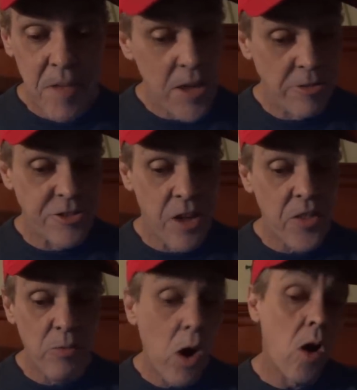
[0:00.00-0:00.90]
and there's
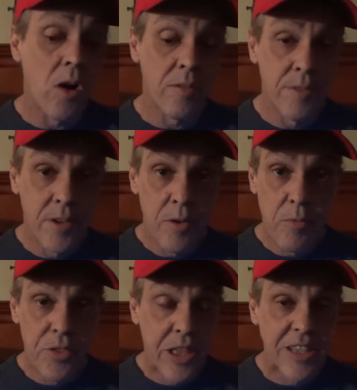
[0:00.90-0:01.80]
nothing wrong
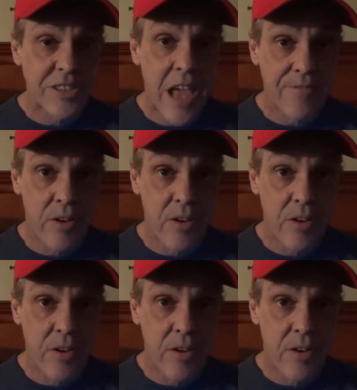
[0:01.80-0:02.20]
with the Kislyak